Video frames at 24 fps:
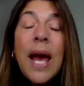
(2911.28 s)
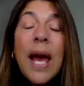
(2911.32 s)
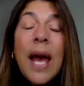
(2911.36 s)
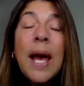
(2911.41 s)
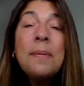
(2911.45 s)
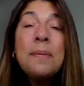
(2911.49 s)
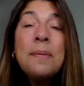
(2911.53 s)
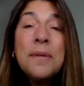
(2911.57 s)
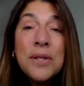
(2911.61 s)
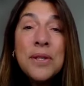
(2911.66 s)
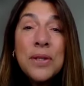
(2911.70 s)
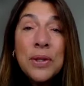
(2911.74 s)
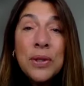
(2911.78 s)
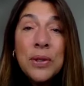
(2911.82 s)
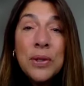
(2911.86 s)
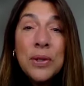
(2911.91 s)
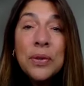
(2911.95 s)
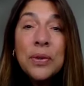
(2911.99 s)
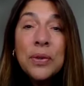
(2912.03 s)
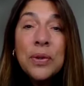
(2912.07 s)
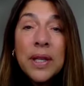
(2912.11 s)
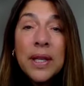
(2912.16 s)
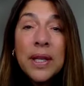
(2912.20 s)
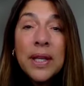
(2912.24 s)

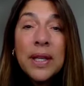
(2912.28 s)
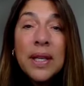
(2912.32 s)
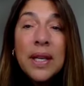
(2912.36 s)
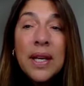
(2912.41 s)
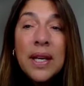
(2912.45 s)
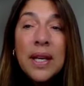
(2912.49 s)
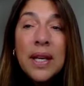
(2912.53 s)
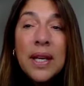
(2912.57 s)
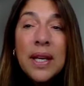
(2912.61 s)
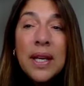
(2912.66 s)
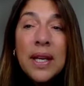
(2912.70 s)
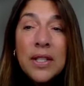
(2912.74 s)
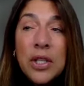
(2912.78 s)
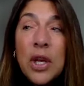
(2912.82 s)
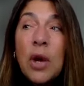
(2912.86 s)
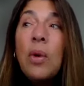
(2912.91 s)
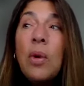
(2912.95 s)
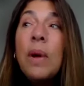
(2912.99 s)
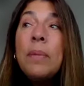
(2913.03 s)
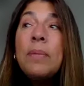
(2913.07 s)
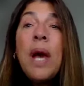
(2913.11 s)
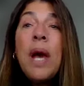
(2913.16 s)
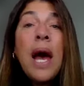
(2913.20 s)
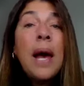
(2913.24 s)
Absolutely. So
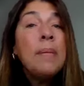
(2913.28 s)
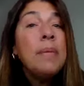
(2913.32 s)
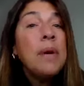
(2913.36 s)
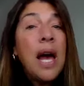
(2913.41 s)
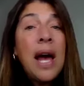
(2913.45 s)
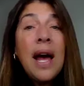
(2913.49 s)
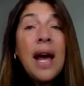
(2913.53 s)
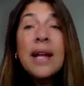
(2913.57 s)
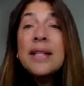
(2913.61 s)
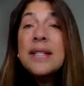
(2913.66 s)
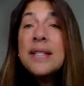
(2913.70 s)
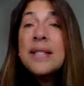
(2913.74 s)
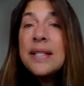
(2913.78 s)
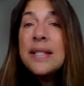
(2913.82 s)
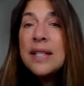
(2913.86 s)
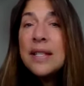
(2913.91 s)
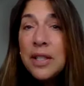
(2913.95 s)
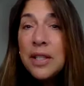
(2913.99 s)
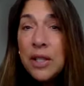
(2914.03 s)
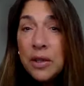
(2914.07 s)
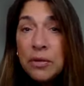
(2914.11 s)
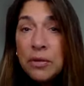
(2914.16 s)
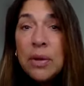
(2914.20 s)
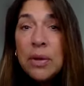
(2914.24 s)
I'm
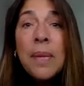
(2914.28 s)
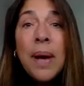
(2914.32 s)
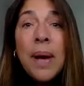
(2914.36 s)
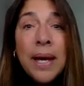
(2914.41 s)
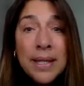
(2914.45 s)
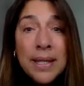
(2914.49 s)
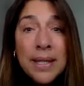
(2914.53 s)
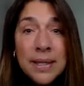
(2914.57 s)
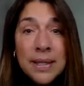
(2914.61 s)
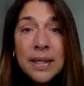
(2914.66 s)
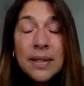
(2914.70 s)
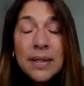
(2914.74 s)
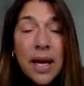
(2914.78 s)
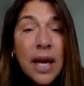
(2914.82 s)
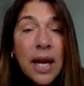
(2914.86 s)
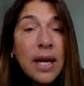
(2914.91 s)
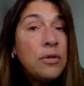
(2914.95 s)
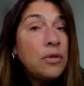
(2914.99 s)
constantly reminded. I